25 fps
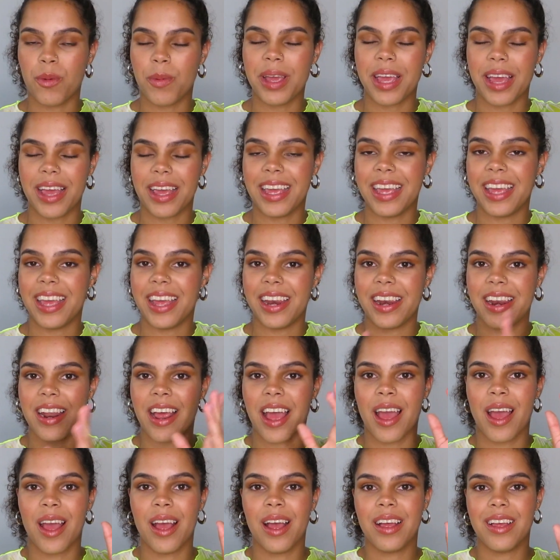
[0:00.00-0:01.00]
we get
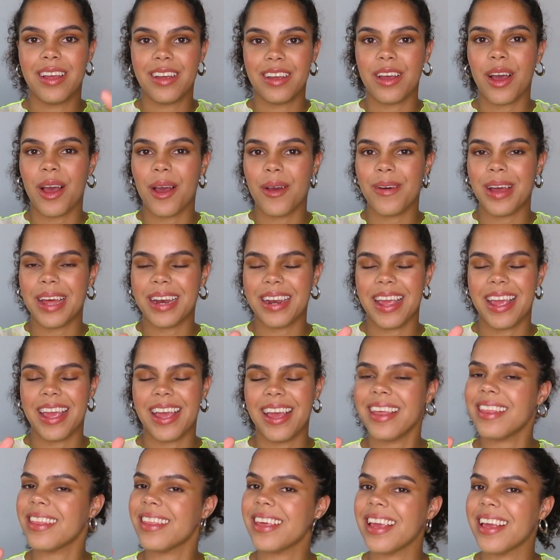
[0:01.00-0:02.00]
in, go and
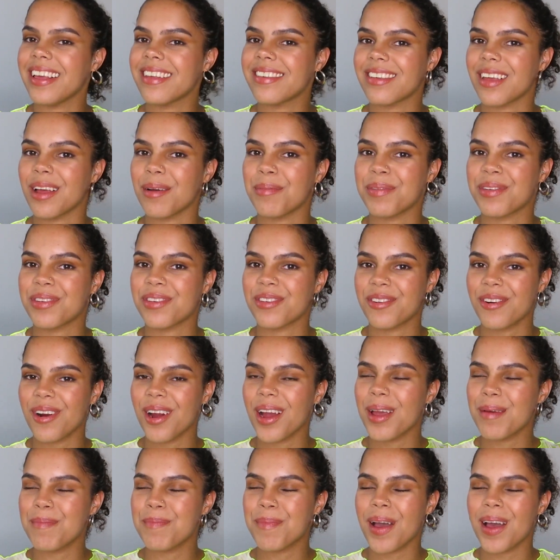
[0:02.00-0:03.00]
hit the
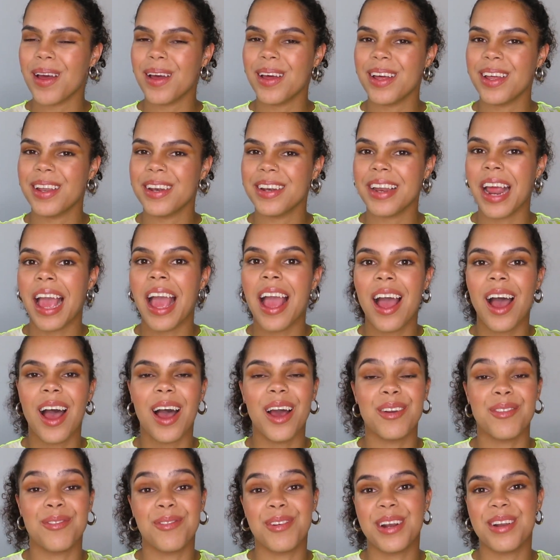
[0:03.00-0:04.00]
subscribe button.
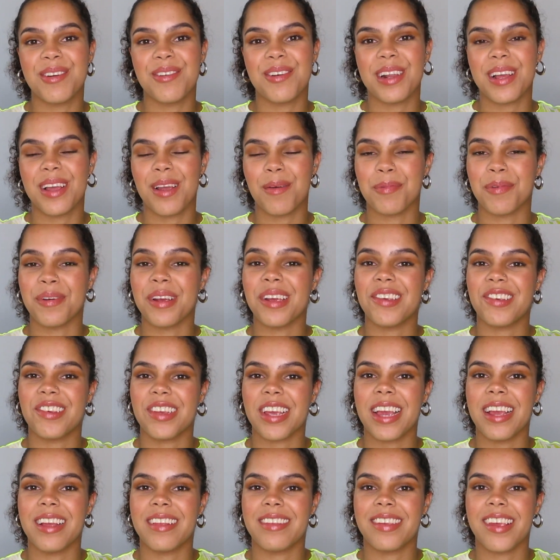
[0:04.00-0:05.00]
I'd really
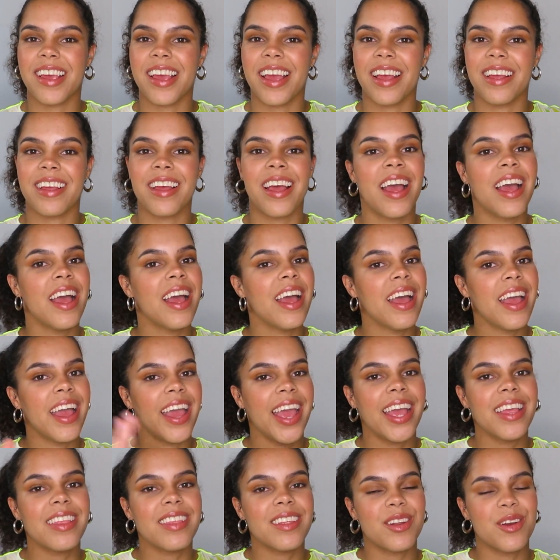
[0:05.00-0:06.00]
appreciate it.
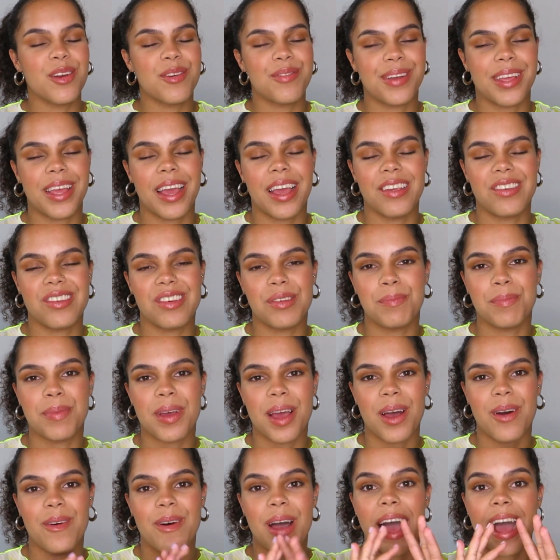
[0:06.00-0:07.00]
Hit the notification
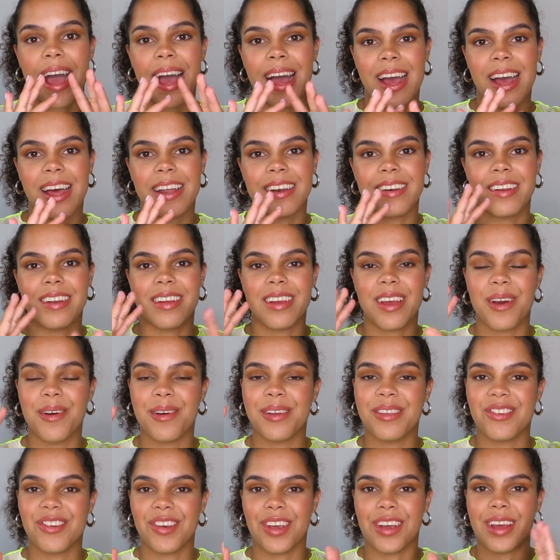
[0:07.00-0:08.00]
bell and go
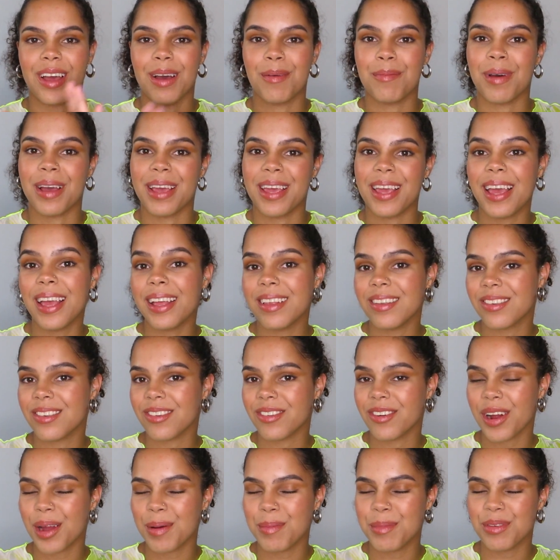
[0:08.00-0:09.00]
and check out my
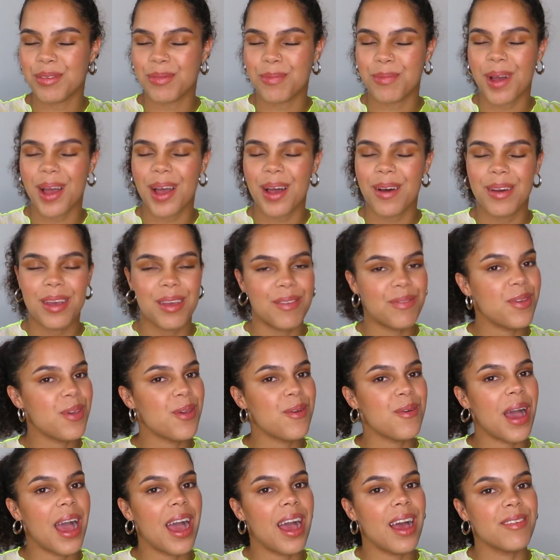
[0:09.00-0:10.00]
Instagram as well if
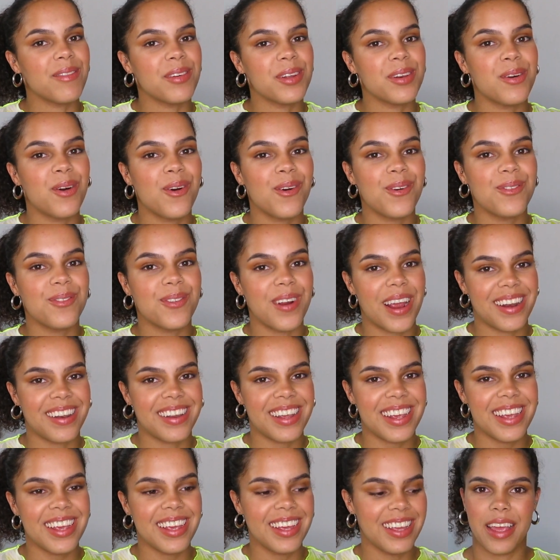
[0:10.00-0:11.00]
you haven't
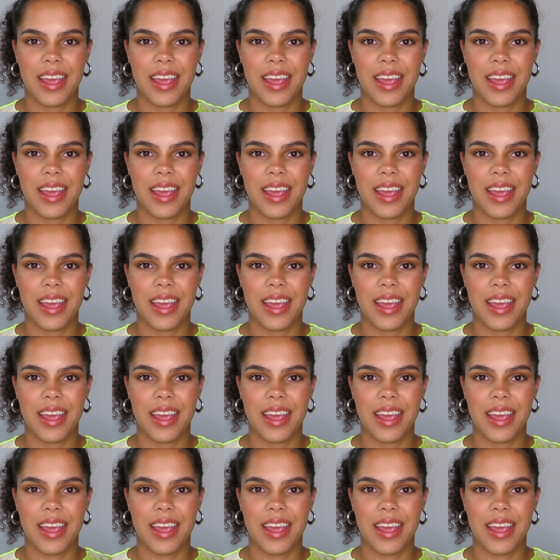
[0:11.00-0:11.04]
already.